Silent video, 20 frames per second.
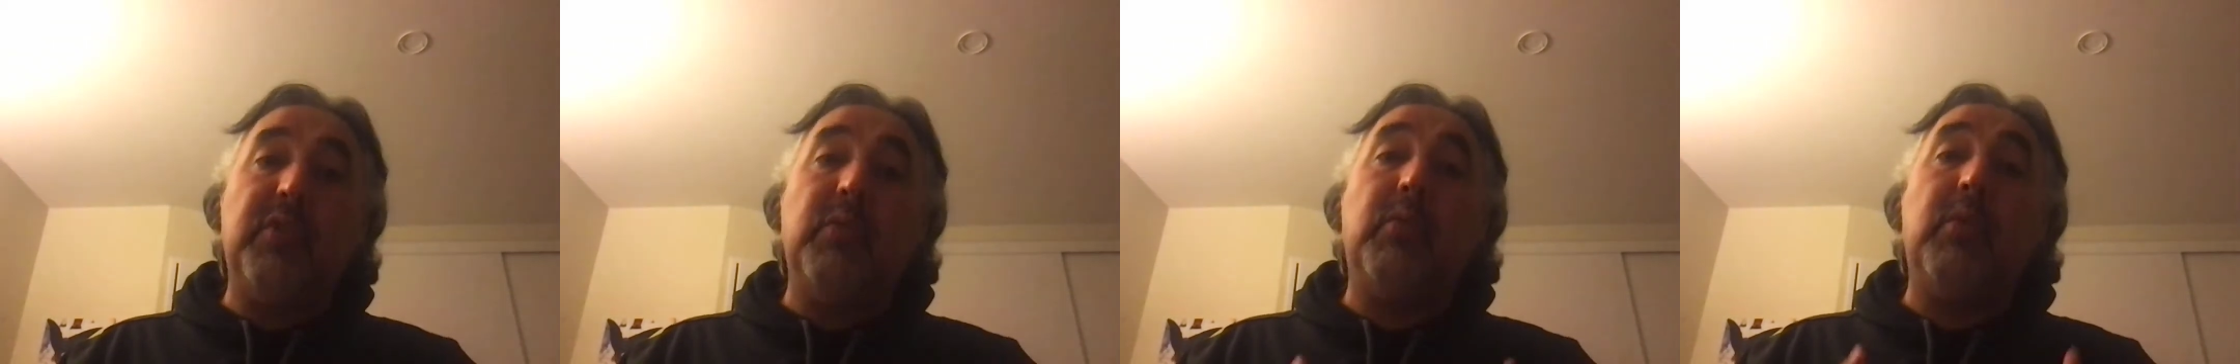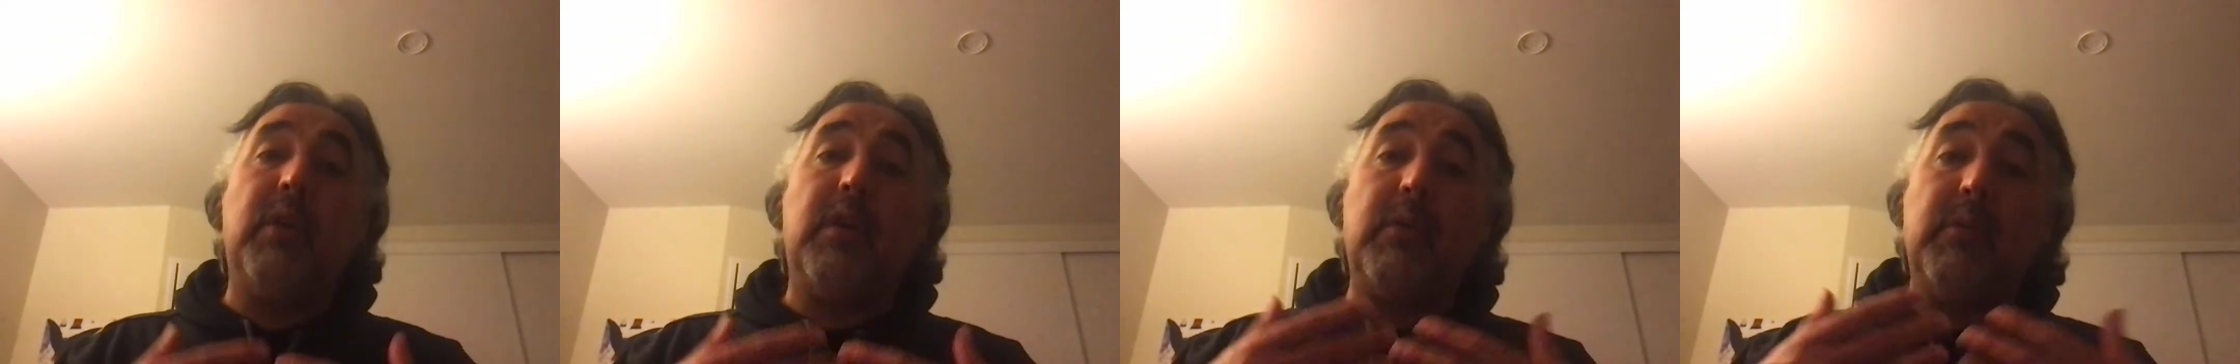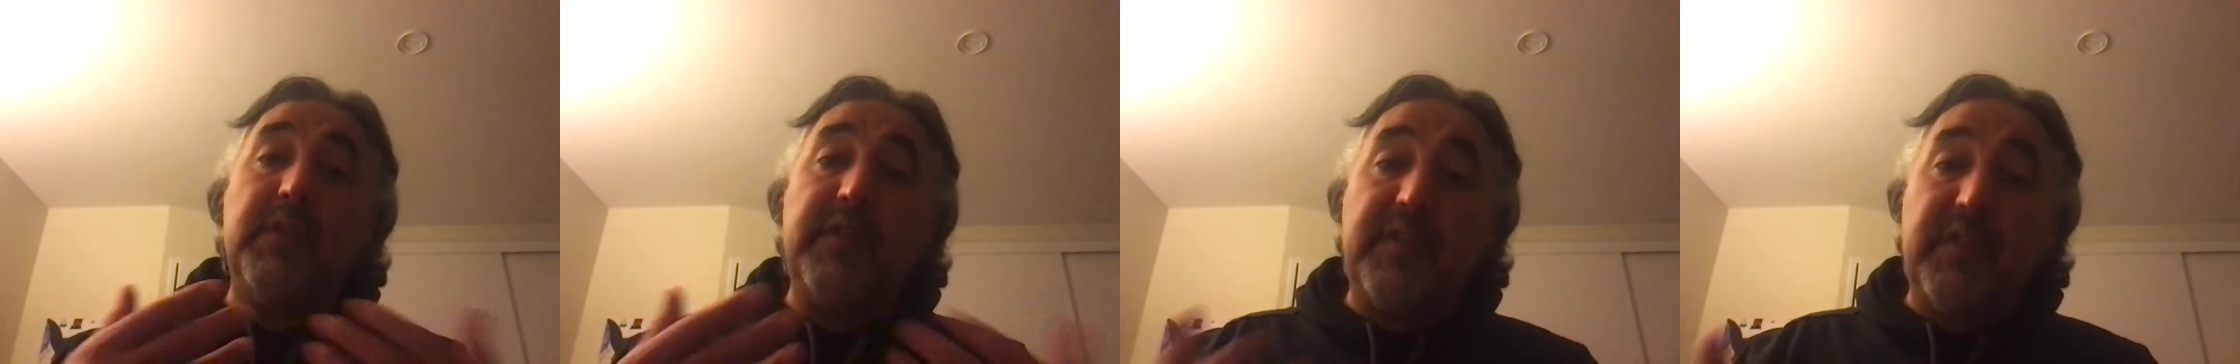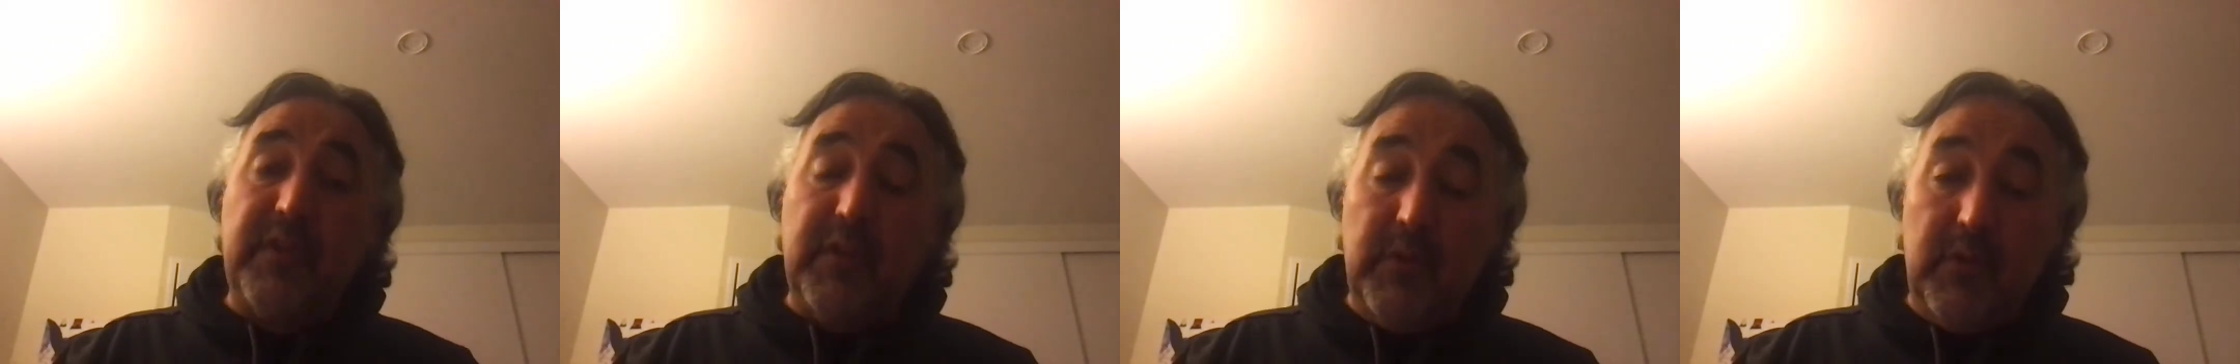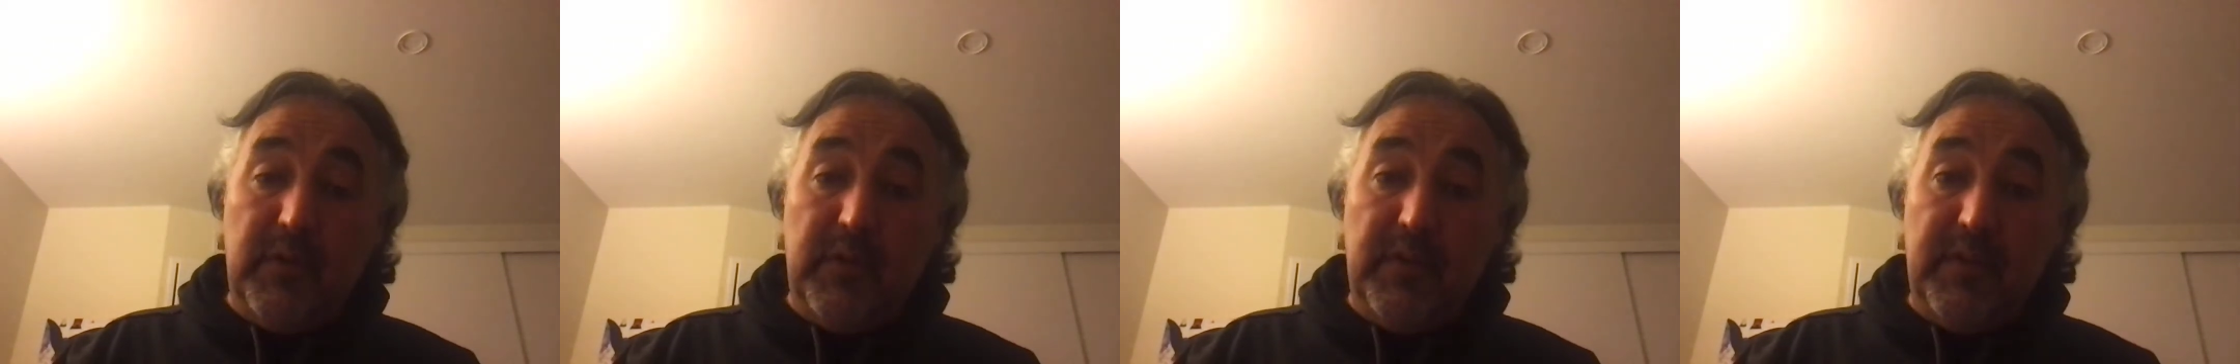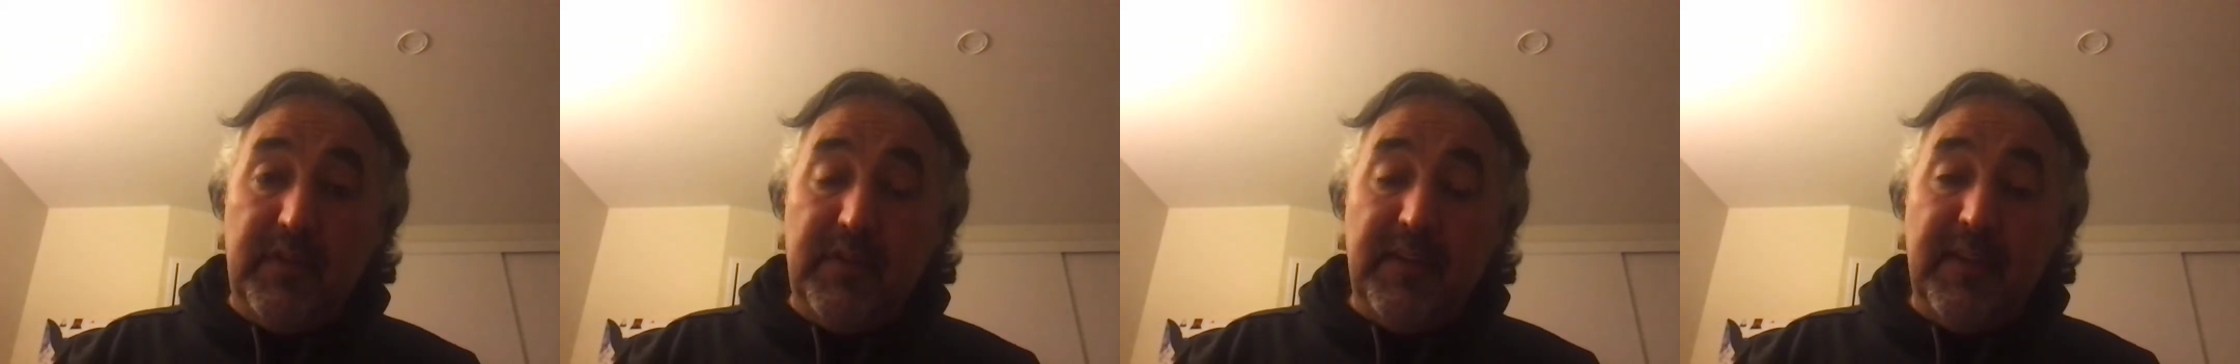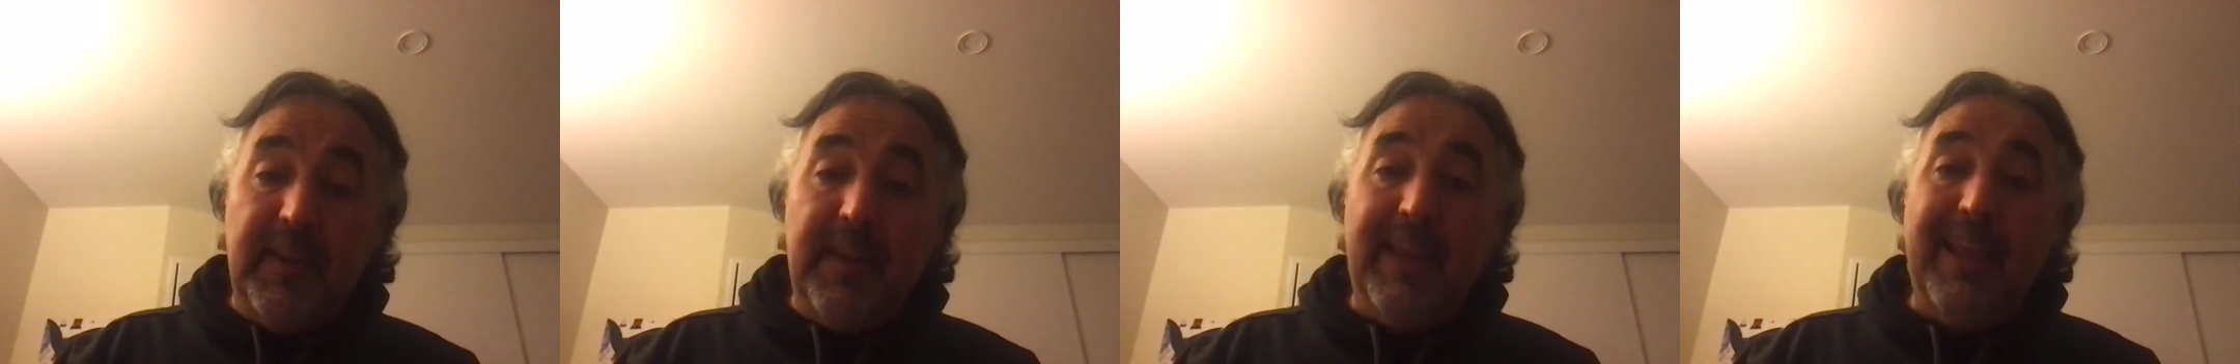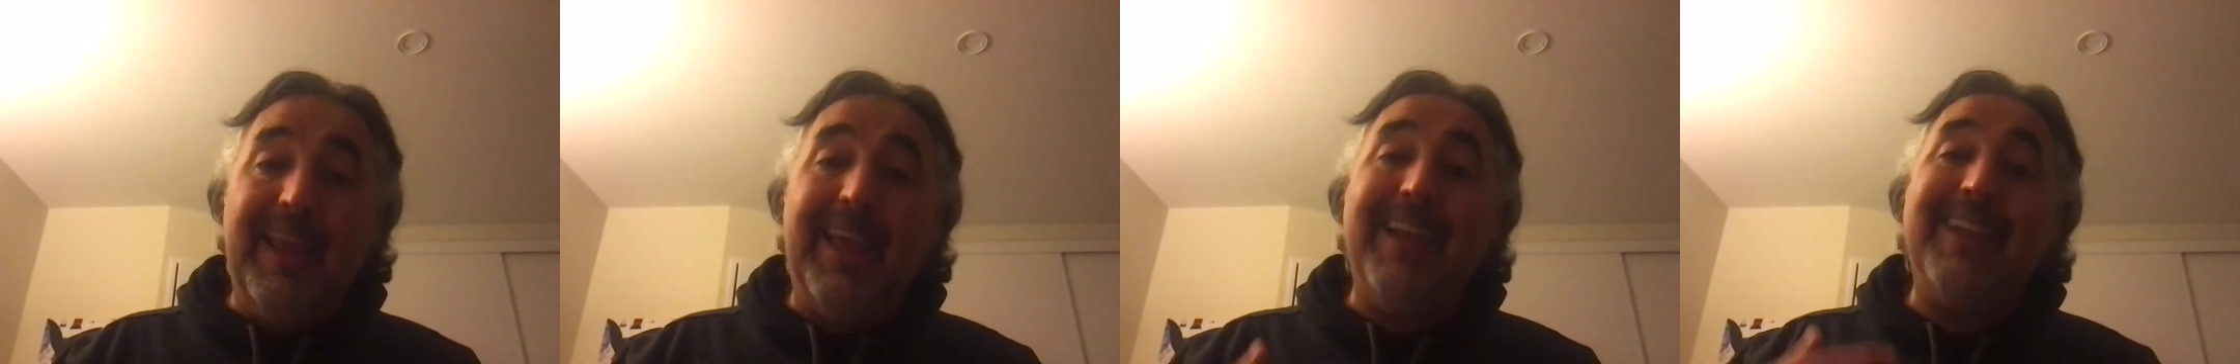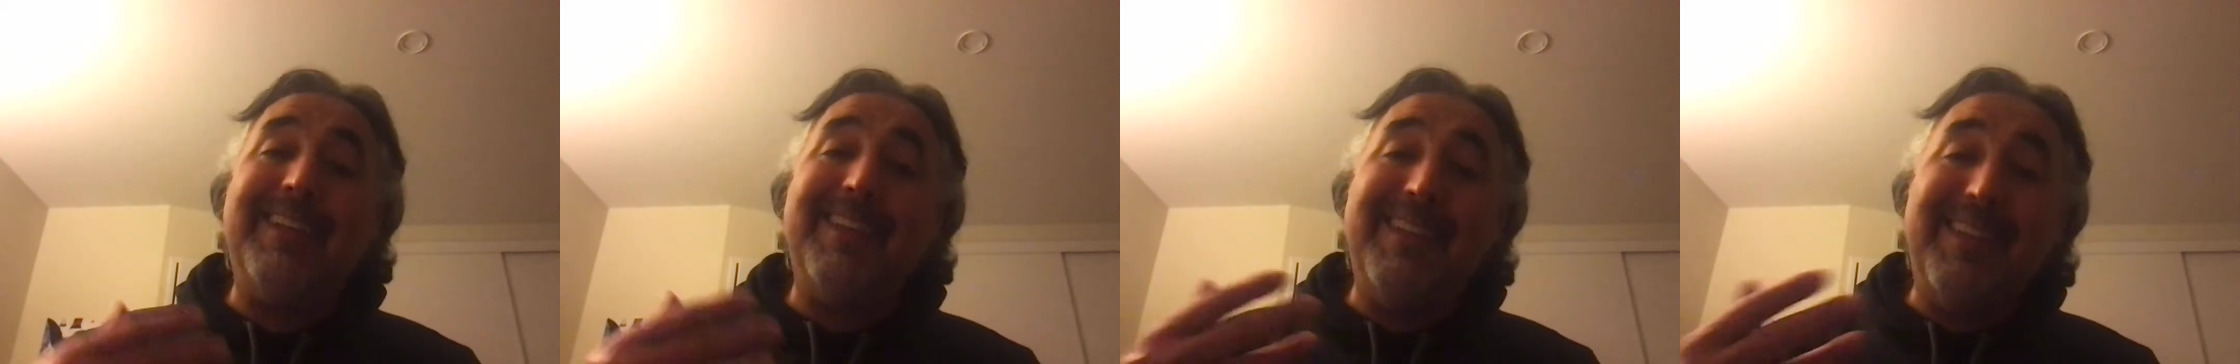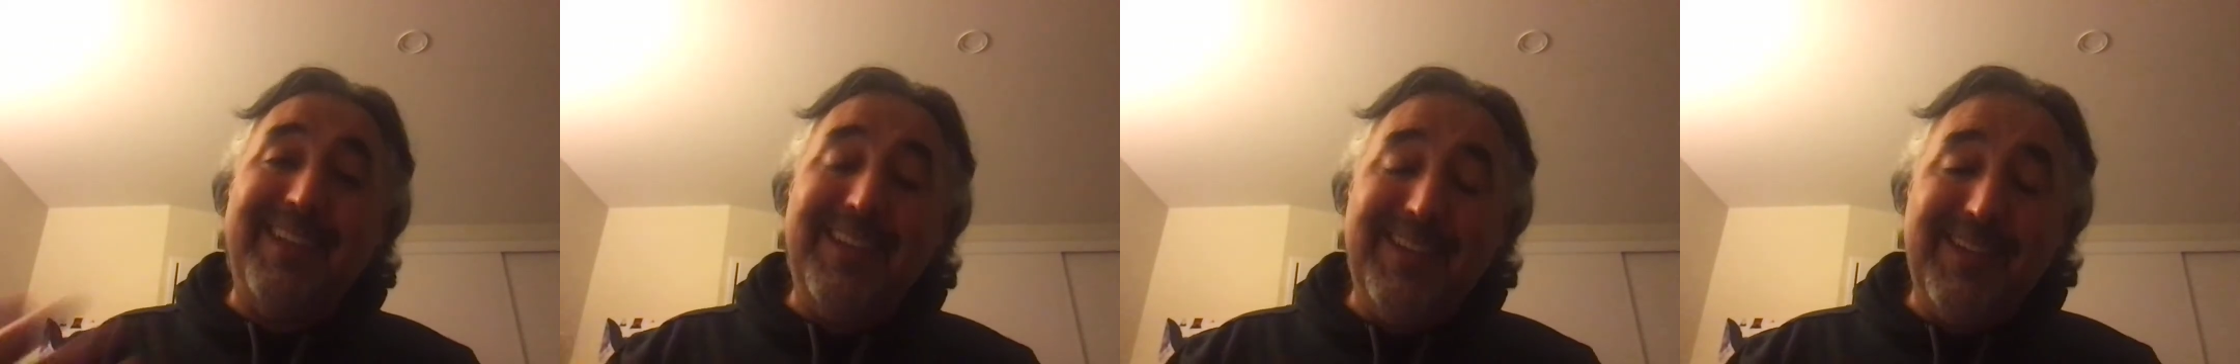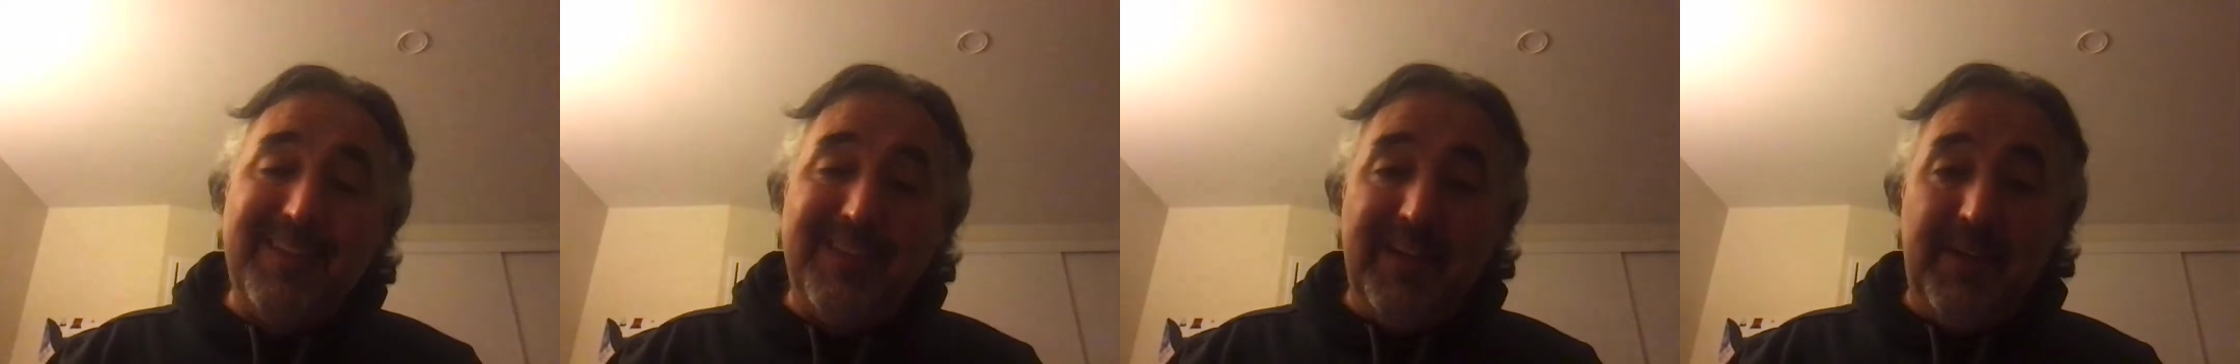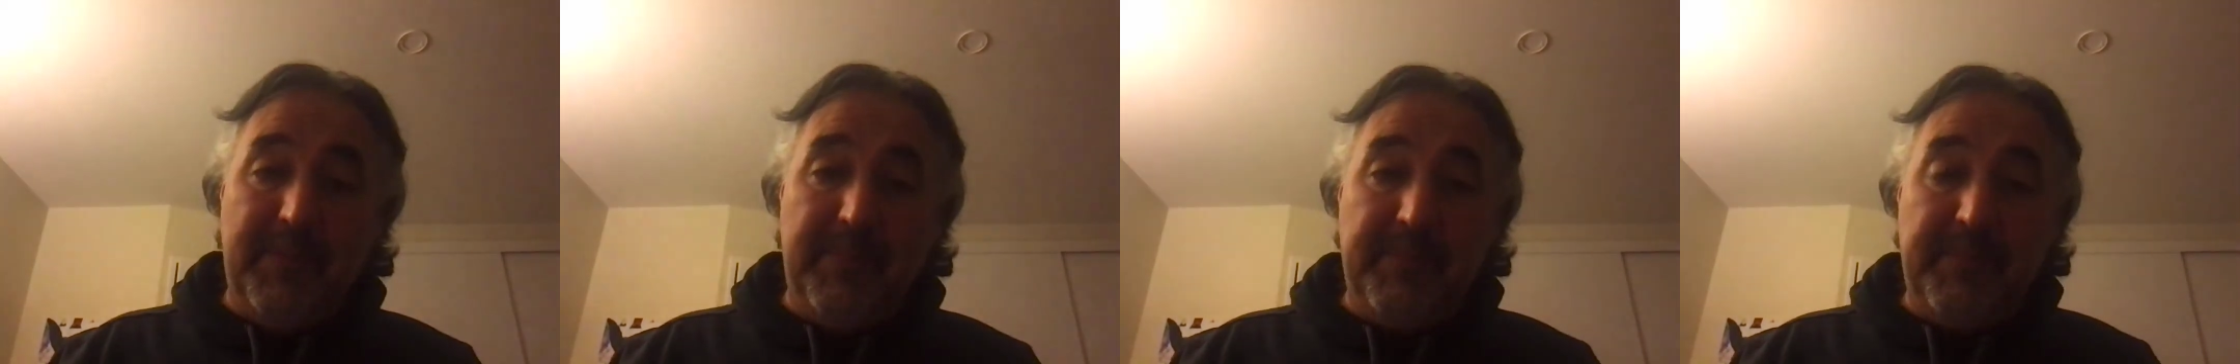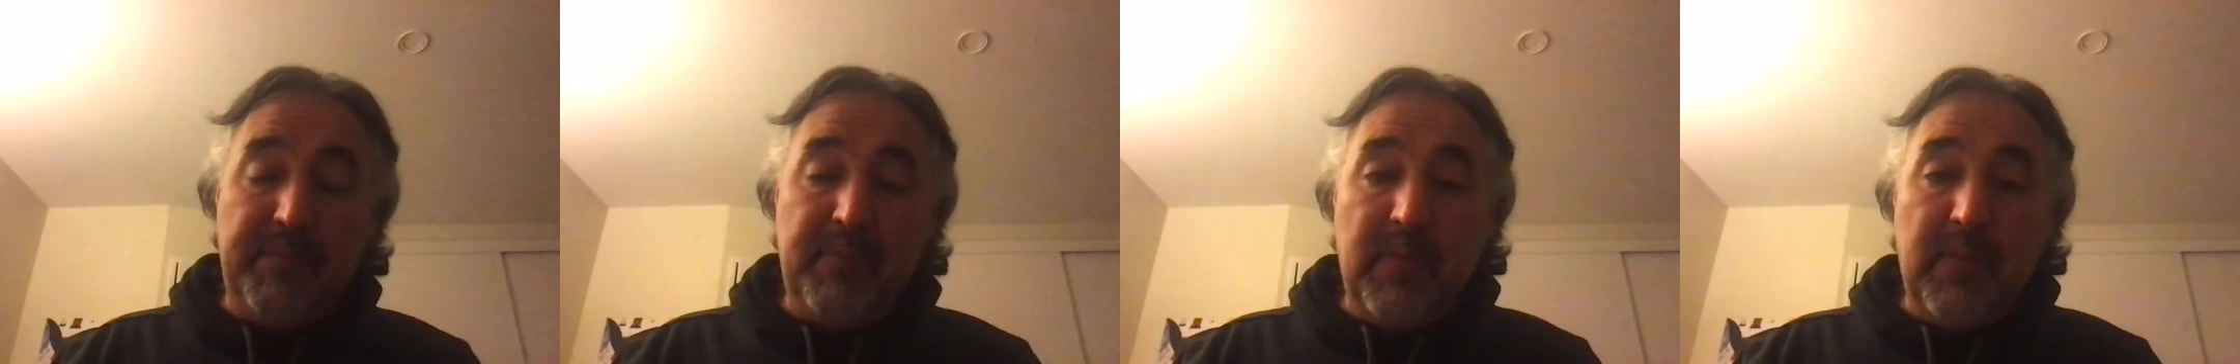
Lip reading: work with students and to teach them.